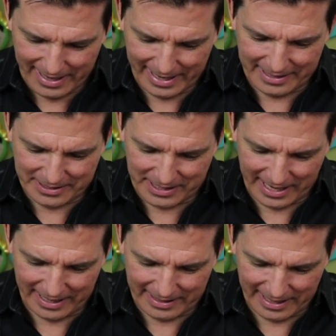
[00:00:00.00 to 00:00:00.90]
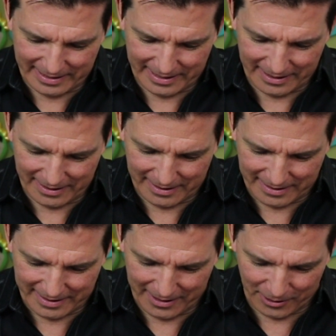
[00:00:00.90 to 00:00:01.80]
And he decided that, oh, that
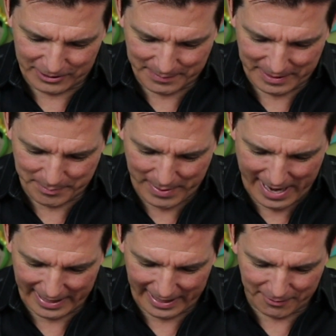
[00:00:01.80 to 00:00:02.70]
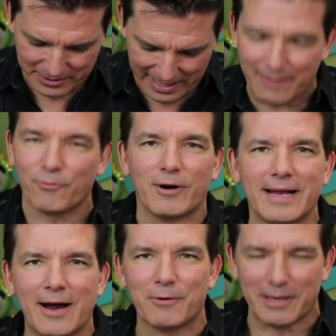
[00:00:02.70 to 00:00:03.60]
the the ultimate bat, and it's kind of
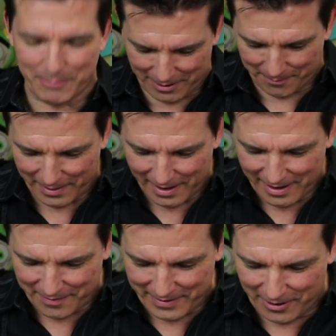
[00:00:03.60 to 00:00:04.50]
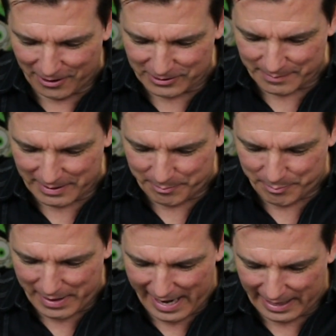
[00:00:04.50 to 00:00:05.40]
working out really well. Yeah. The ultimate
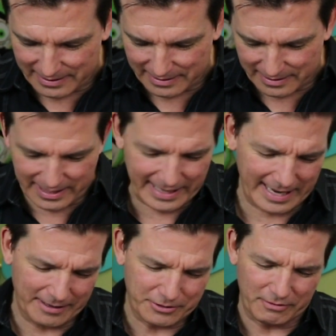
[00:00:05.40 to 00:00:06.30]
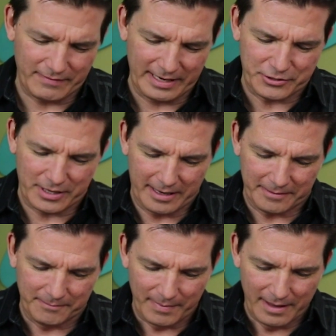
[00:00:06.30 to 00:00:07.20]
bat to take out his revenge
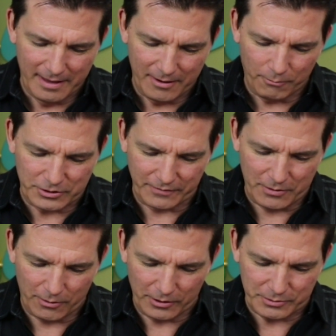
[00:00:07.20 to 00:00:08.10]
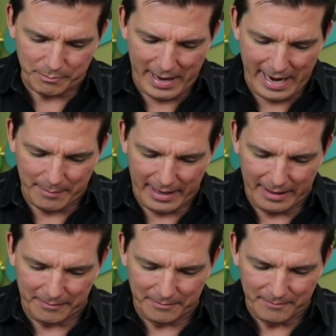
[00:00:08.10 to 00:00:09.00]
on was, of course, Batman.